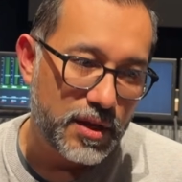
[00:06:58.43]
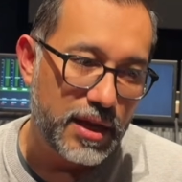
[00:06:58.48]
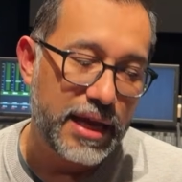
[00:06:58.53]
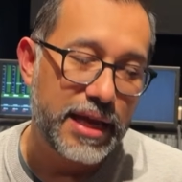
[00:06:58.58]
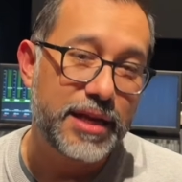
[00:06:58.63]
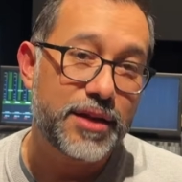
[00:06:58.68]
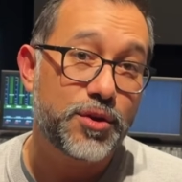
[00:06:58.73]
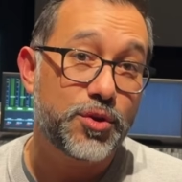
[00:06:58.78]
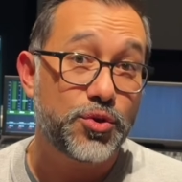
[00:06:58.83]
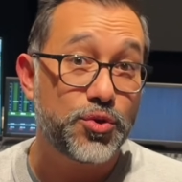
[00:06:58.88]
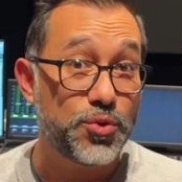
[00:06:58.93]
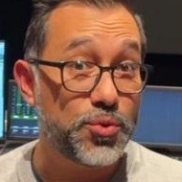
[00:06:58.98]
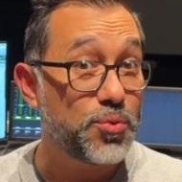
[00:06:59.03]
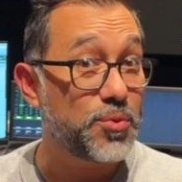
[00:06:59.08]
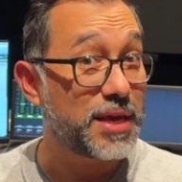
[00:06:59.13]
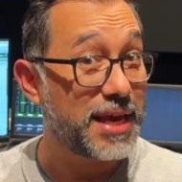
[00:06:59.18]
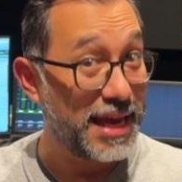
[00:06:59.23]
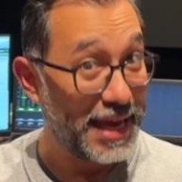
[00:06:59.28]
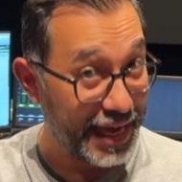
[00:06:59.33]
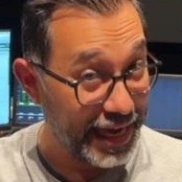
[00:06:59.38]
And you
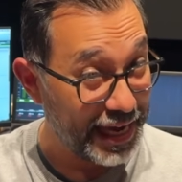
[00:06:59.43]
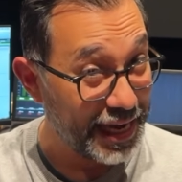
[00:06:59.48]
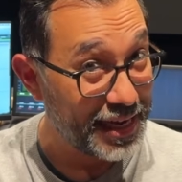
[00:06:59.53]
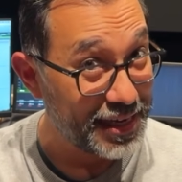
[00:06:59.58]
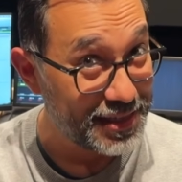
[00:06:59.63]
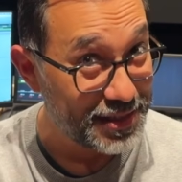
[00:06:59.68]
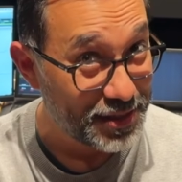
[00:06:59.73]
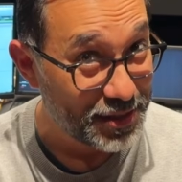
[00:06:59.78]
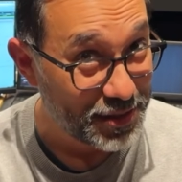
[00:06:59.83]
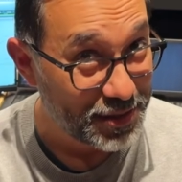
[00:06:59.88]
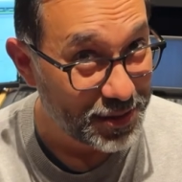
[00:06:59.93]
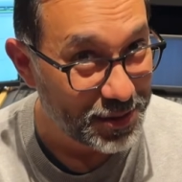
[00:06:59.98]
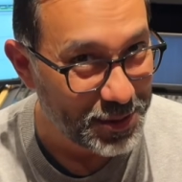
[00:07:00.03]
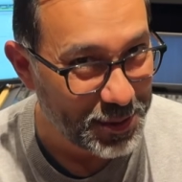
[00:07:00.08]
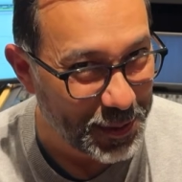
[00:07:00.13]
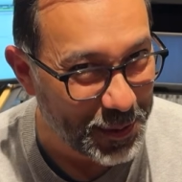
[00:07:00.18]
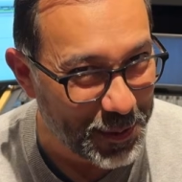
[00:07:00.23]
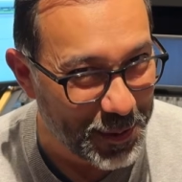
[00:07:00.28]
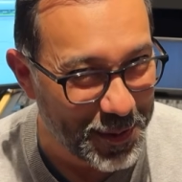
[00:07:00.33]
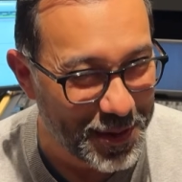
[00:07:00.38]
can
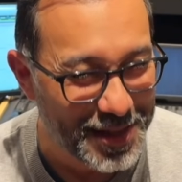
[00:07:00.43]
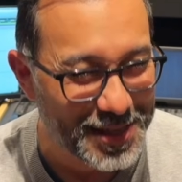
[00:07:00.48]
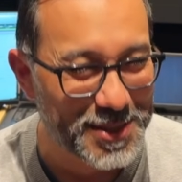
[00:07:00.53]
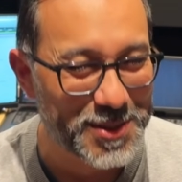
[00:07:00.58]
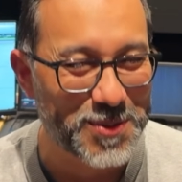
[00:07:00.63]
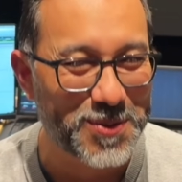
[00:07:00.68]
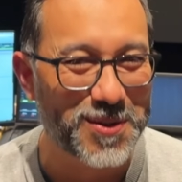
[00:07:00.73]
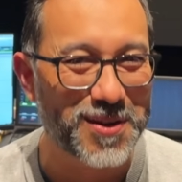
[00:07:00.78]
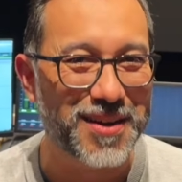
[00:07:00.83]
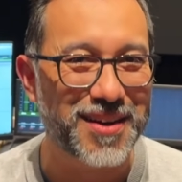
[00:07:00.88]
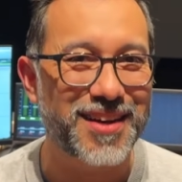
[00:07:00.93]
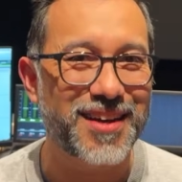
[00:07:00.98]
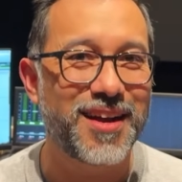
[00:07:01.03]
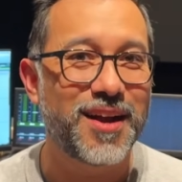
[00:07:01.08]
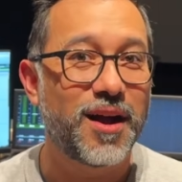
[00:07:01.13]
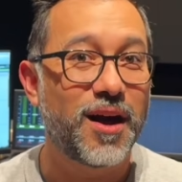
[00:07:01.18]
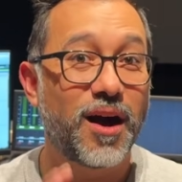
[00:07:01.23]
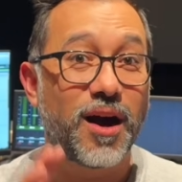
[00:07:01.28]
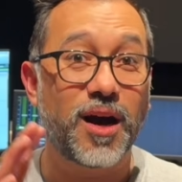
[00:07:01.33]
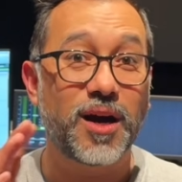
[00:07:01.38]
do this work
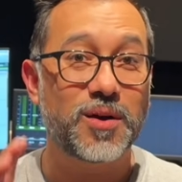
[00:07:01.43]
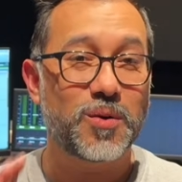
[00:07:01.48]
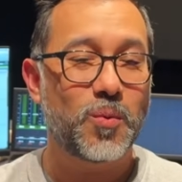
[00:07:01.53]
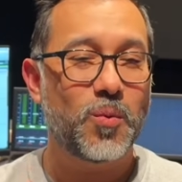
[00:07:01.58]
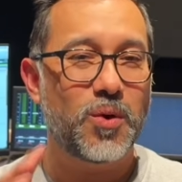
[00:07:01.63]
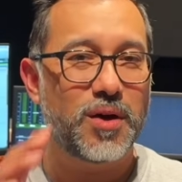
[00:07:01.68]
on